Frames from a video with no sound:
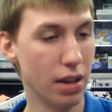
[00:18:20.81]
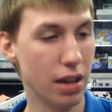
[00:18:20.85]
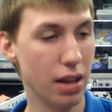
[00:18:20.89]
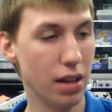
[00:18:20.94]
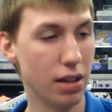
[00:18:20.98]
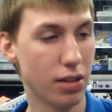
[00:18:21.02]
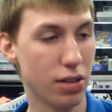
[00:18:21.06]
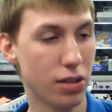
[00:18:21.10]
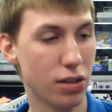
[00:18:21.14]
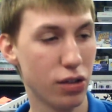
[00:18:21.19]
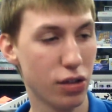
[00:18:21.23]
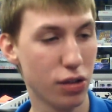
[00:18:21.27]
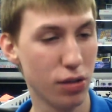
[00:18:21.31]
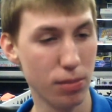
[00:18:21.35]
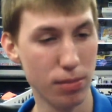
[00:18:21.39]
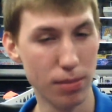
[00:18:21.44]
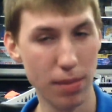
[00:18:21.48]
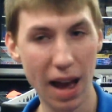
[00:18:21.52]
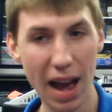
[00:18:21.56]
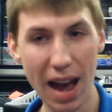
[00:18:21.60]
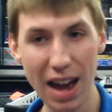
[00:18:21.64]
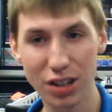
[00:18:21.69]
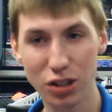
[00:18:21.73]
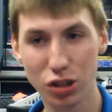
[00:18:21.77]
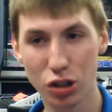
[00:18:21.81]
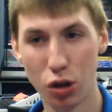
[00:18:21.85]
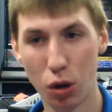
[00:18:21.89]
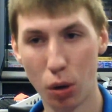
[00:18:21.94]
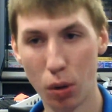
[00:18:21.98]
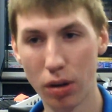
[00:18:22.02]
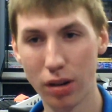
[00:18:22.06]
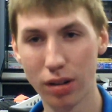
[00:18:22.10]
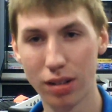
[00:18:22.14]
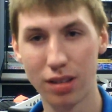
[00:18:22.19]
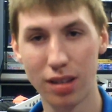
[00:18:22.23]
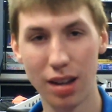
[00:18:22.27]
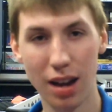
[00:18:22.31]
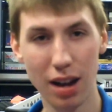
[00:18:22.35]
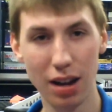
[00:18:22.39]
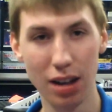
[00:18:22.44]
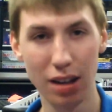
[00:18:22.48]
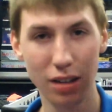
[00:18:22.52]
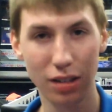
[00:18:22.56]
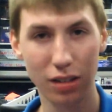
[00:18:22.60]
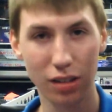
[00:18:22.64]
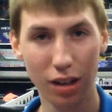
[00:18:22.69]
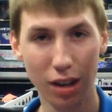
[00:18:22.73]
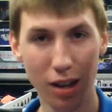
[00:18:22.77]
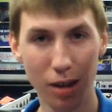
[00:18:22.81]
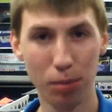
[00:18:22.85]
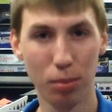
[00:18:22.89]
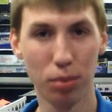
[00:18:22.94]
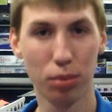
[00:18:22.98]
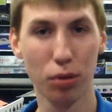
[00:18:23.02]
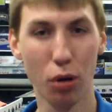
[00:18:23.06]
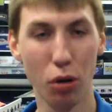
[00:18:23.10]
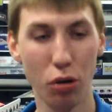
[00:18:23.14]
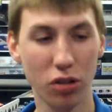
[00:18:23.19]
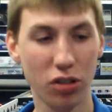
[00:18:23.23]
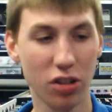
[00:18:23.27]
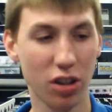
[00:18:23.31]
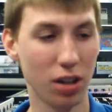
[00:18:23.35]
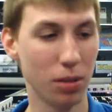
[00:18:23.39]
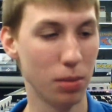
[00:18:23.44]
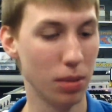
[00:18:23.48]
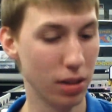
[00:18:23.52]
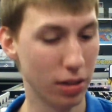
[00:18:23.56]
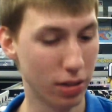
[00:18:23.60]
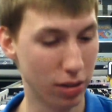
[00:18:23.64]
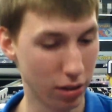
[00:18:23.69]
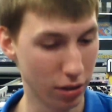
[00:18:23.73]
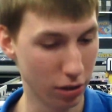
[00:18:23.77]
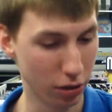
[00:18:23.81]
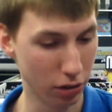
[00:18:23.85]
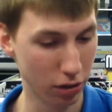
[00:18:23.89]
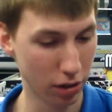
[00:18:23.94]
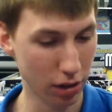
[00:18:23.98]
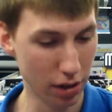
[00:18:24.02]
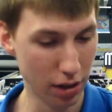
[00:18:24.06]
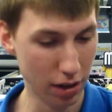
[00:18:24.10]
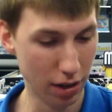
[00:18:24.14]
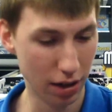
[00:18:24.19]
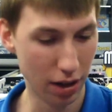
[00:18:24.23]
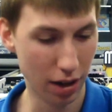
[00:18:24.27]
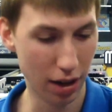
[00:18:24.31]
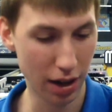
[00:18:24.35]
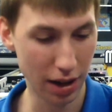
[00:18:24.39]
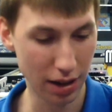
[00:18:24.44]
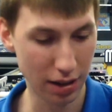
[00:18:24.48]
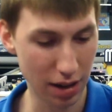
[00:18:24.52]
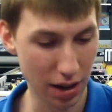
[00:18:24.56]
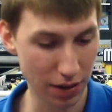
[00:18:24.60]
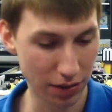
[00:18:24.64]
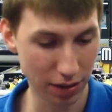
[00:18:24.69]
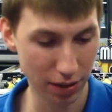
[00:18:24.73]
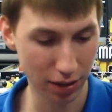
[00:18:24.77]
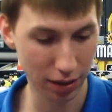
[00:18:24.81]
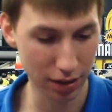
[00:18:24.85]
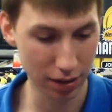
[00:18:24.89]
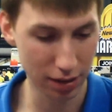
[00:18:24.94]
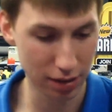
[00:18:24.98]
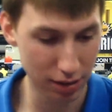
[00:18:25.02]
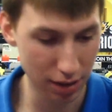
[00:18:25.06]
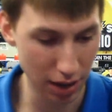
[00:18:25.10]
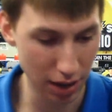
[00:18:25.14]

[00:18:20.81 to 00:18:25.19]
is Smash Court Tennis Pro Tournament 2. I definitely